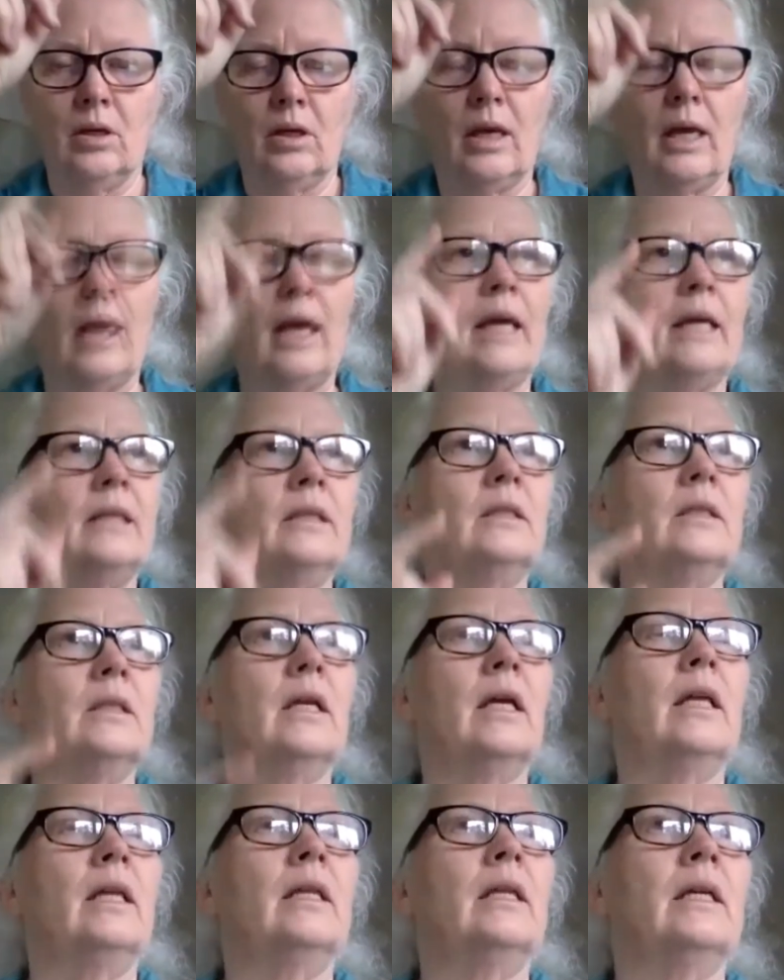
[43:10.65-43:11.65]
and
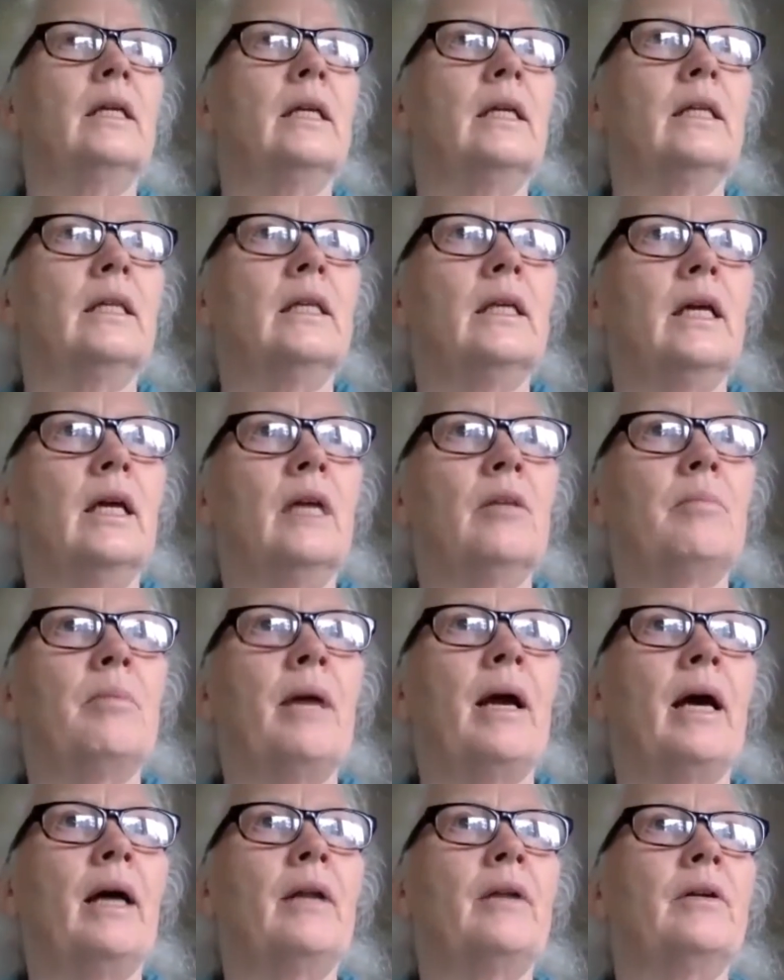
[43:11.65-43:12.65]
and then get the other
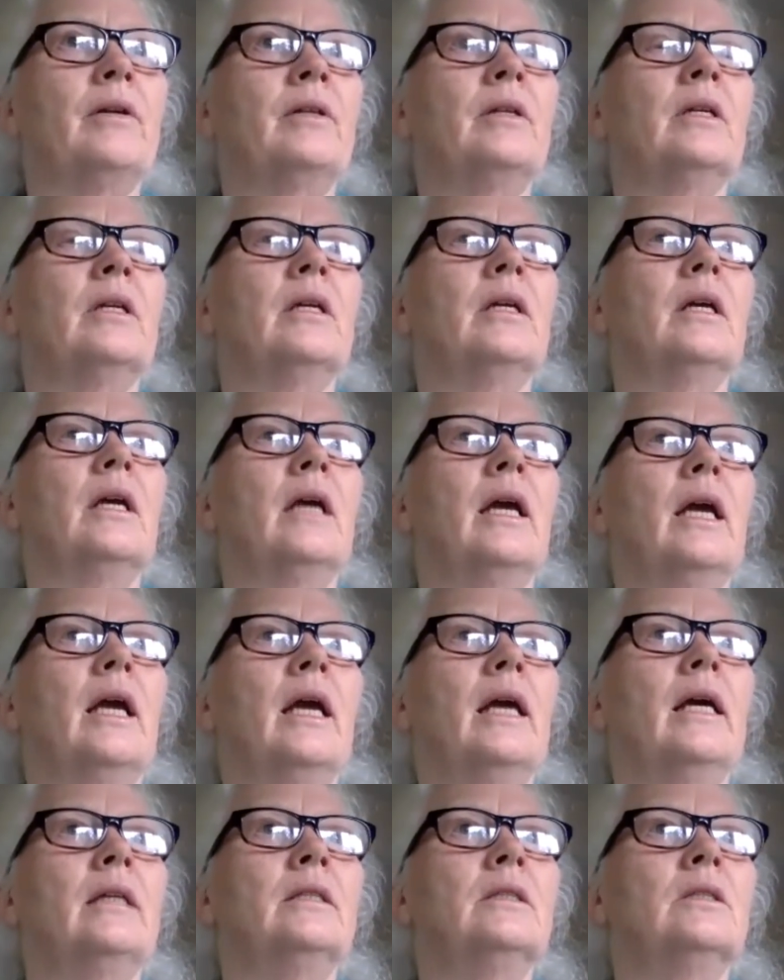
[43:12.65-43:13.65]
pattern
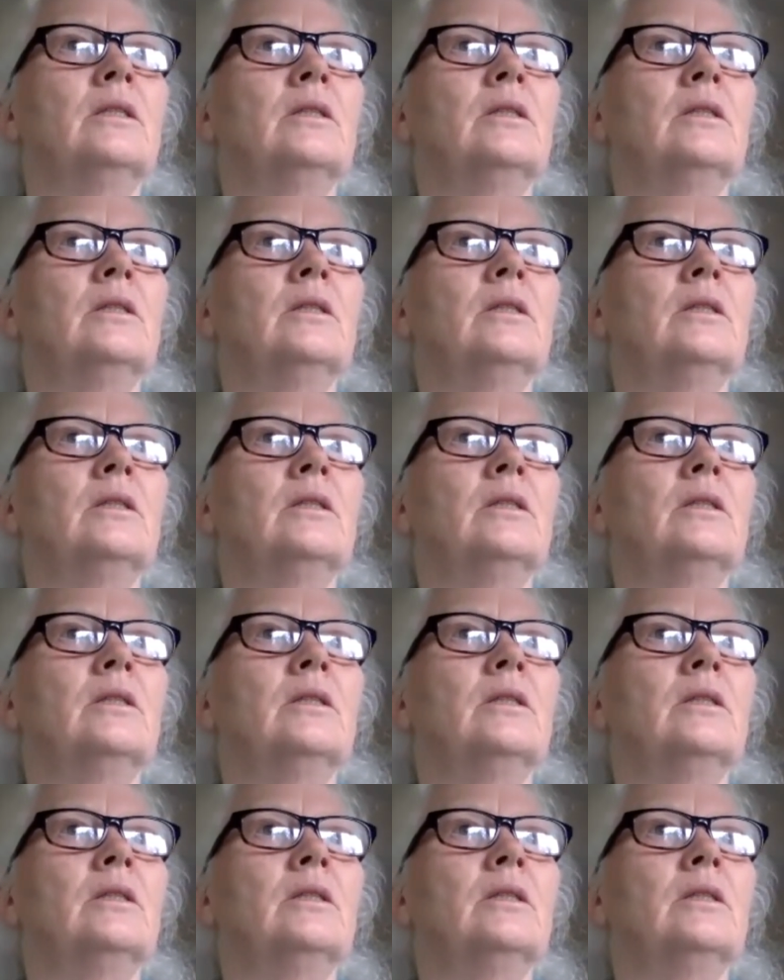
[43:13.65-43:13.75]
and